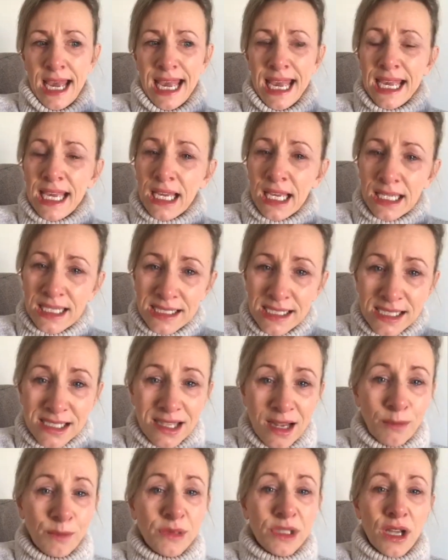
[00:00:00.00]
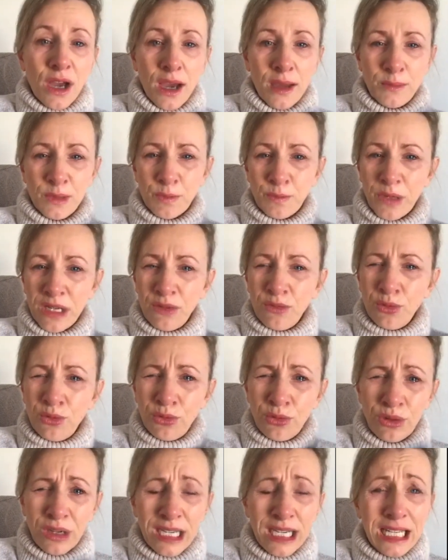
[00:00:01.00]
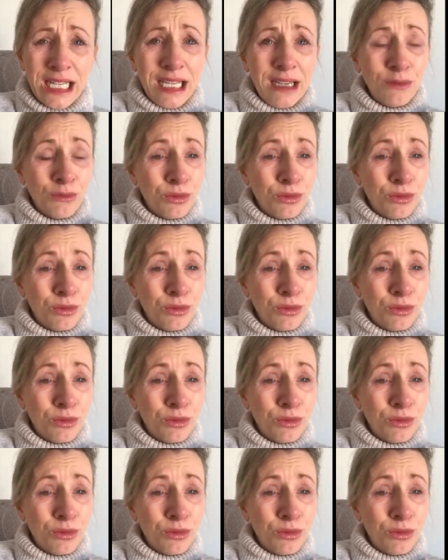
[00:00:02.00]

it can sometimes be really,